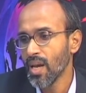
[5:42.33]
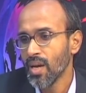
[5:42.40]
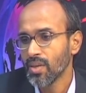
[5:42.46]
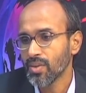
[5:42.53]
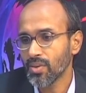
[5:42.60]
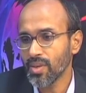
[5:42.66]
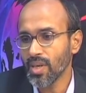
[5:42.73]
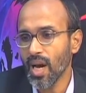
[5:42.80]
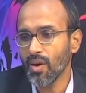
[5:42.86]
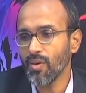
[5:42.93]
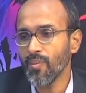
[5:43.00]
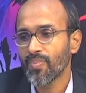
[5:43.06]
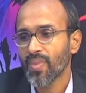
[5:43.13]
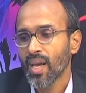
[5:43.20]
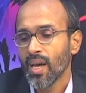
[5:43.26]
So,
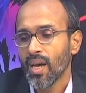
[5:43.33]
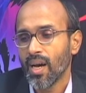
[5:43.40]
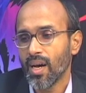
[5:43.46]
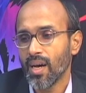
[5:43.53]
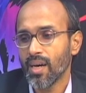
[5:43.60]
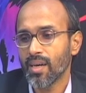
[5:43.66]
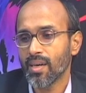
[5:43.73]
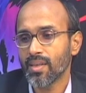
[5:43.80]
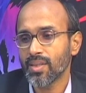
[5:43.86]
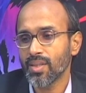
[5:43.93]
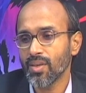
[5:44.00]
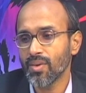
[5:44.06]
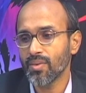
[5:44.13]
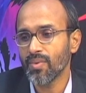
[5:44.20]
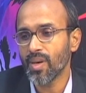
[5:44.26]
now,
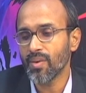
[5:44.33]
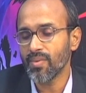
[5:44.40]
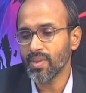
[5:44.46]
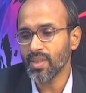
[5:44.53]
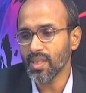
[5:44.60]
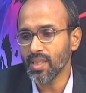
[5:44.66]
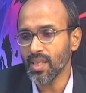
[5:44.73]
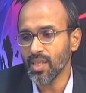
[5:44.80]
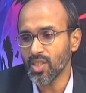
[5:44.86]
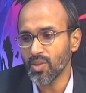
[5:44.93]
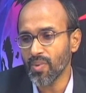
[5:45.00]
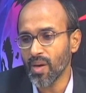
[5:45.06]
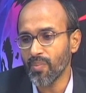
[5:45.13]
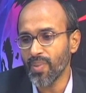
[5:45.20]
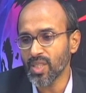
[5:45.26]
so within this
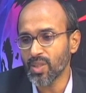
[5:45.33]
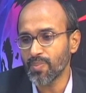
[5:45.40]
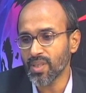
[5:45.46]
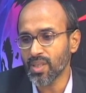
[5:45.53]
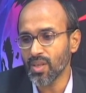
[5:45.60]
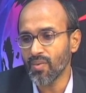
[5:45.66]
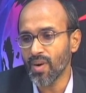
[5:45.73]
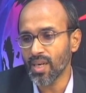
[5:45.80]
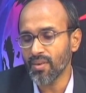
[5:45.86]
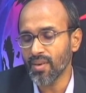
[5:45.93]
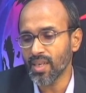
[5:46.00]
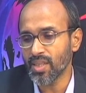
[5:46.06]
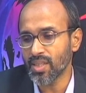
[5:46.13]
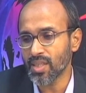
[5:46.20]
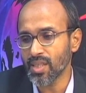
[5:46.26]
perspective what we
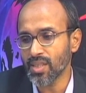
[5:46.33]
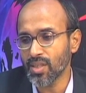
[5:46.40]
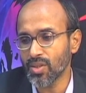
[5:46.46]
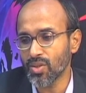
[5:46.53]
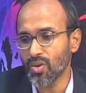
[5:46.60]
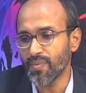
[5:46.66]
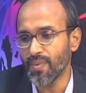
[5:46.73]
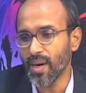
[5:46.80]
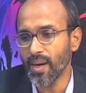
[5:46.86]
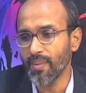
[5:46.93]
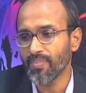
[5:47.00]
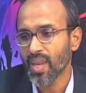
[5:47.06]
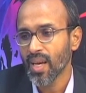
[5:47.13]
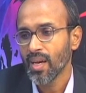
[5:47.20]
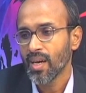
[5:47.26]
have discussed so far,